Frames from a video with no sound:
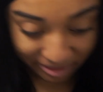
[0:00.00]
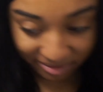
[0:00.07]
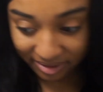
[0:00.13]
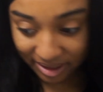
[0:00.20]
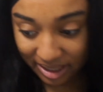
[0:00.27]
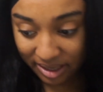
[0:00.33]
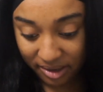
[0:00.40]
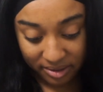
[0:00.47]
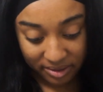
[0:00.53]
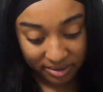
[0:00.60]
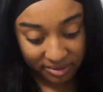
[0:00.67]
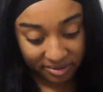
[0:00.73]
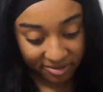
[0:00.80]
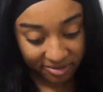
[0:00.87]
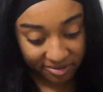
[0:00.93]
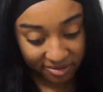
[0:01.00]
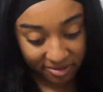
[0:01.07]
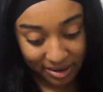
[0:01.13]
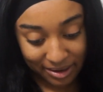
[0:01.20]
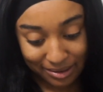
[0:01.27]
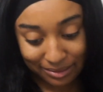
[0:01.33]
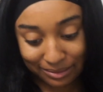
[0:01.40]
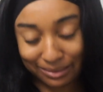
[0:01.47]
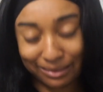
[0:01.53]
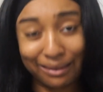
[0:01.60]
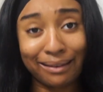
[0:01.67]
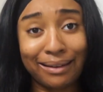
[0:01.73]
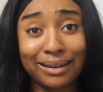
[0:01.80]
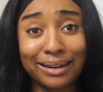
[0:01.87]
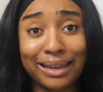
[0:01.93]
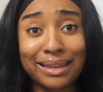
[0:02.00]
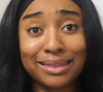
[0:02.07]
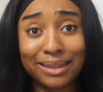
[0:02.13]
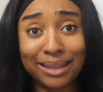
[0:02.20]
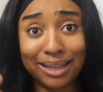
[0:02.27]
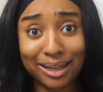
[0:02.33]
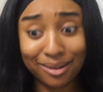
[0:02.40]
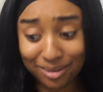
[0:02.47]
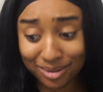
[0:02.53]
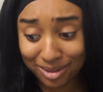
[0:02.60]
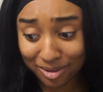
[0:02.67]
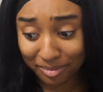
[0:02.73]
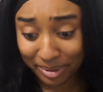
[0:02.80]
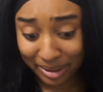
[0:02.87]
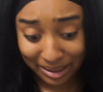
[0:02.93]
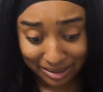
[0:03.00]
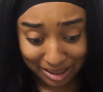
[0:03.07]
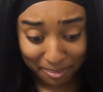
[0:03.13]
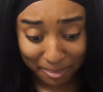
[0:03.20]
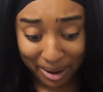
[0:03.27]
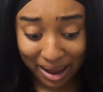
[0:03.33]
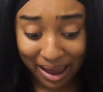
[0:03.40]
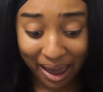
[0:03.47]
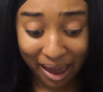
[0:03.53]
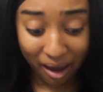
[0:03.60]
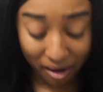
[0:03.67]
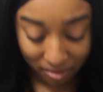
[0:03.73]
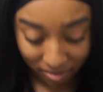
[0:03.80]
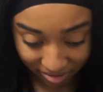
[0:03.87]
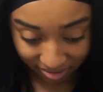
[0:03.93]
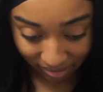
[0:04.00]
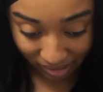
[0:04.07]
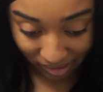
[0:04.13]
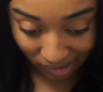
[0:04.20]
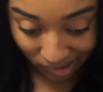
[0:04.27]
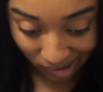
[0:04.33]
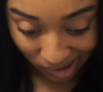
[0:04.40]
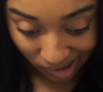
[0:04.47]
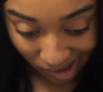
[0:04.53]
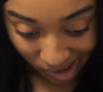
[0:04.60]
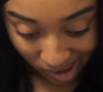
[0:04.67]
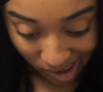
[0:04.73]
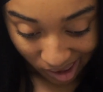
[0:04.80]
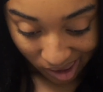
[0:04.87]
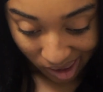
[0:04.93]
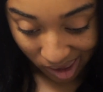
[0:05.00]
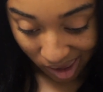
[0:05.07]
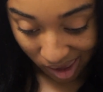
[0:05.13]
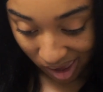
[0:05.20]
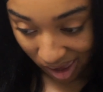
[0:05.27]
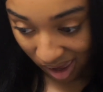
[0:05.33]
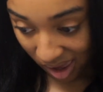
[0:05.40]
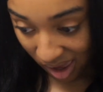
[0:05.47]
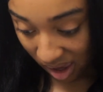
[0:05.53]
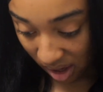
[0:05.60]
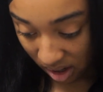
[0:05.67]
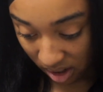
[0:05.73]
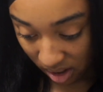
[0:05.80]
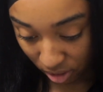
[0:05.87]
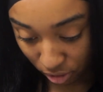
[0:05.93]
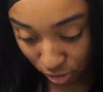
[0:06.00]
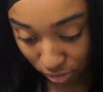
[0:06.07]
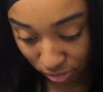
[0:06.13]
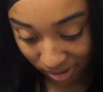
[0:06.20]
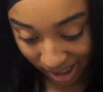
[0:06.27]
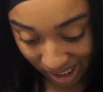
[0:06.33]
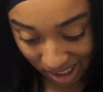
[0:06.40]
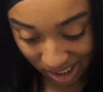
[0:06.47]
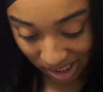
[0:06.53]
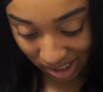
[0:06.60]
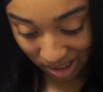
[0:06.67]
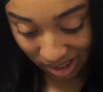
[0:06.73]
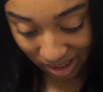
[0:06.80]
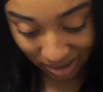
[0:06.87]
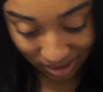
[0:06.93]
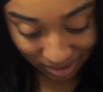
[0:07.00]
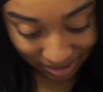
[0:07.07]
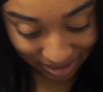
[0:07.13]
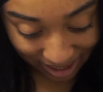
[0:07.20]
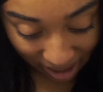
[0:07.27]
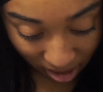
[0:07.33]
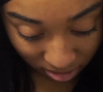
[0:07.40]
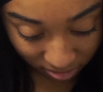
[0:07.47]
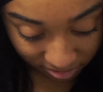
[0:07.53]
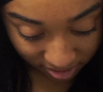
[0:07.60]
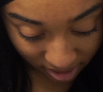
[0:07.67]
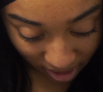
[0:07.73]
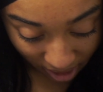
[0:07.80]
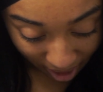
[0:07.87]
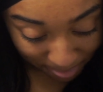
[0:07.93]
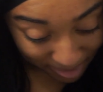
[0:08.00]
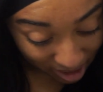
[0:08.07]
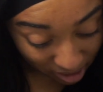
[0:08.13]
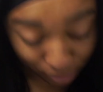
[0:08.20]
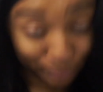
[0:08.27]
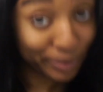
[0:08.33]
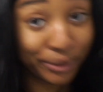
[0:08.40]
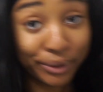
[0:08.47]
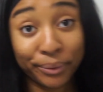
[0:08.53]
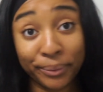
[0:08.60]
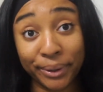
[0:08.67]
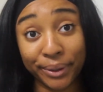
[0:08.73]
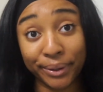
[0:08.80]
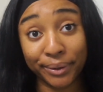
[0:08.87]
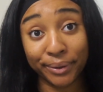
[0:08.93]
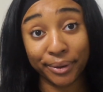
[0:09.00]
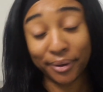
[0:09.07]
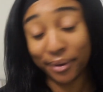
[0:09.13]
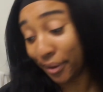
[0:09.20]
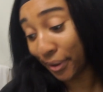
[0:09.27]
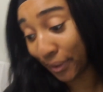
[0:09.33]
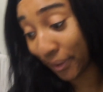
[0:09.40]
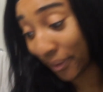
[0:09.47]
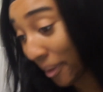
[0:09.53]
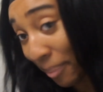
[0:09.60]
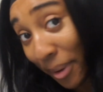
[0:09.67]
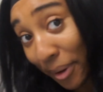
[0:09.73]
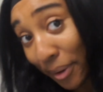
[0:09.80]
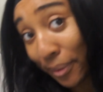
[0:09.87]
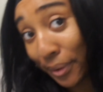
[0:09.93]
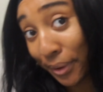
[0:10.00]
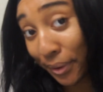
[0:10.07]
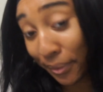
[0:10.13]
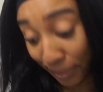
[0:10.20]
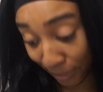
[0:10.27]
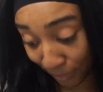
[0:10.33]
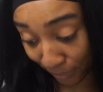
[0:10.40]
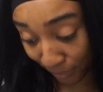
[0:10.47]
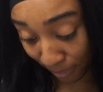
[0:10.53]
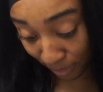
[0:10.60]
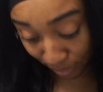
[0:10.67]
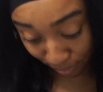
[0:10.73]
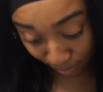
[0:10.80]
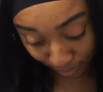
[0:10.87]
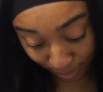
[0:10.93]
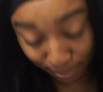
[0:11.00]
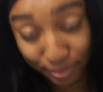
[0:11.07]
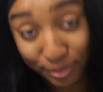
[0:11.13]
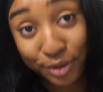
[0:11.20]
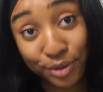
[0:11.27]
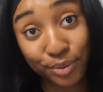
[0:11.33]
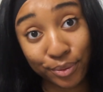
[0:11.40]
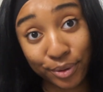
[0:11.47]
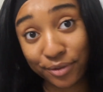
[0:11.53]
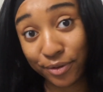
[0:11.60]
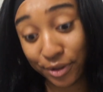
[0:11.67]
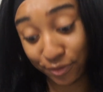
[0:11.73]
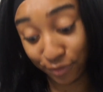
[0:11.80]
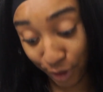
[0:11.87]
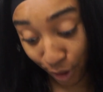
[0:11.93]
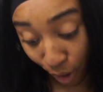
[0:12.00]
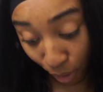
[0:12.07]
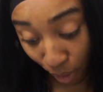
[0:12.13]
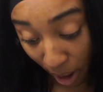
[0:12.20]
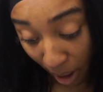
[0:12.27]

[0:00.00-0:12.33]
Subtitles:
flat iron is finally hot, and then I also picked out my outfit. And granted, this is the outfit. I'm not going nowhere. I'm not going nowhere, girl. I'm just doing this for this video.